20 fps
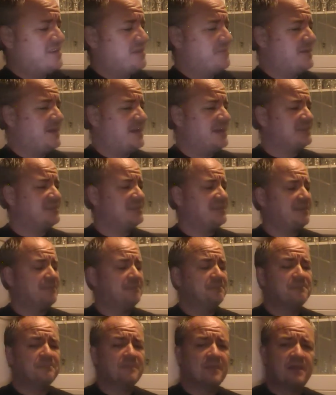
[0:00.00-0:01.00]
about it.
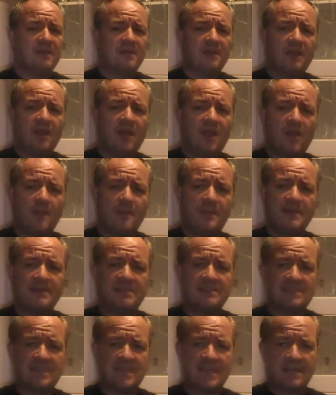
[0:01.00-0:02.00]

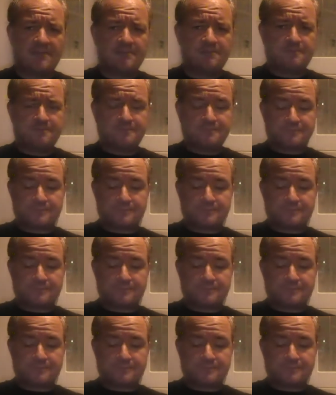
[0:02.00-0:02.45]
But, um,